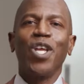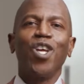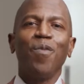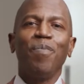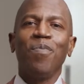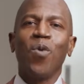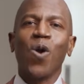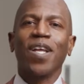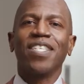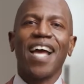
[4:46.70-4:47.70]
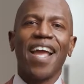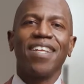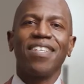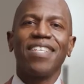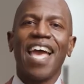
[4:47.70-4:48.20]
couldn't be more
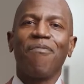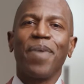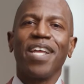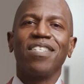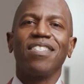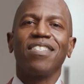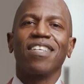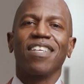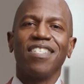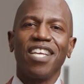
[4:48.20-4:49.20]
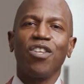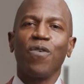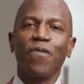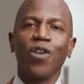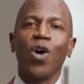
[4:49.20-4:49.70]
excited to have patients to continue
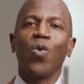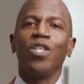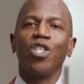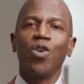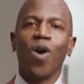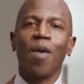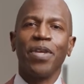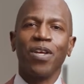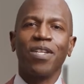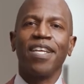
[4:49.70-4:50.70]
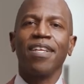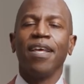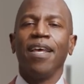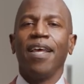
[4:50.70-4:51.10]
to flow into our building